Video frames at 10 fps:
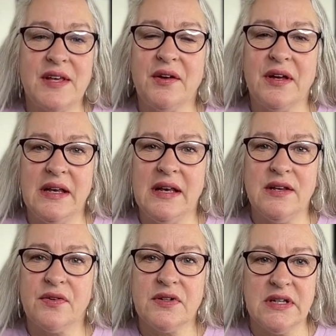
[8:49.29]
you're going to
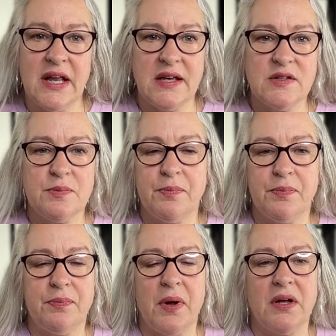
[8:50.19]
need for today's
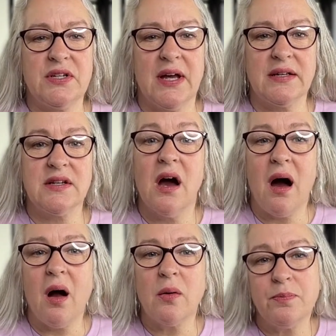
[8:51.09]
project
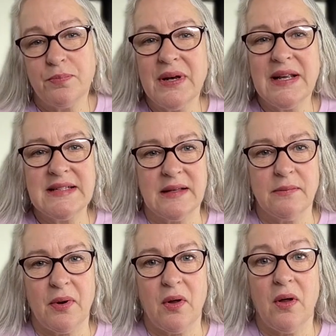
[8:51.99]
are pretty
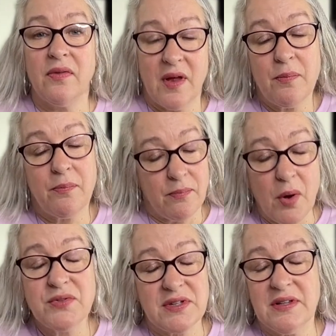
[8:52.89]
simple. They're
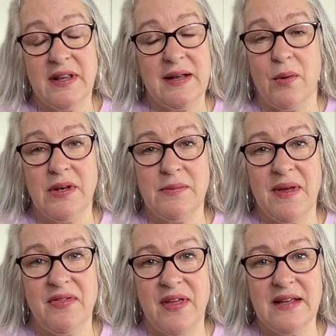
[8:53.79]
mostly going to
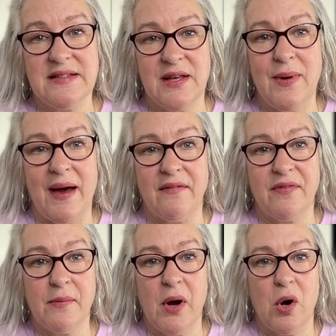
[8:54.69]
be things that you have
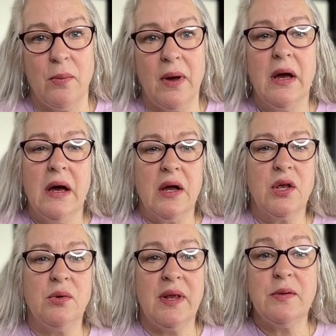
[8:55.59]
from home.
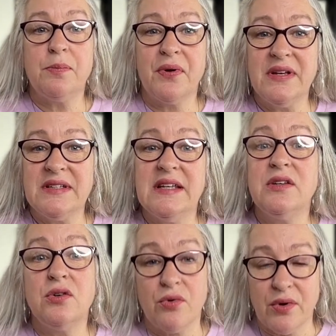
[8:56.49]
You need
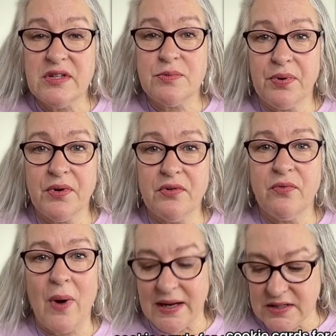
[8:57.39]
printed grease-proof
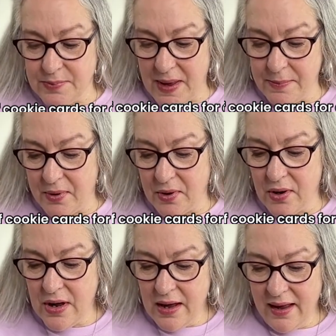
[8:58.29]
wax paper
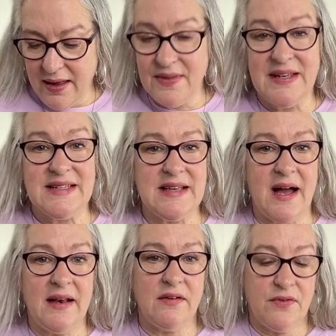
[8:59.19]
in the
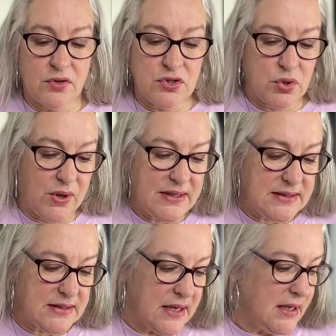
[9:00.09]
design of your
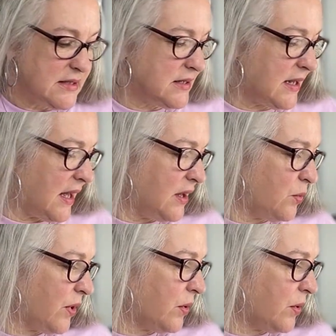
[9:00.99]
choice. Today we're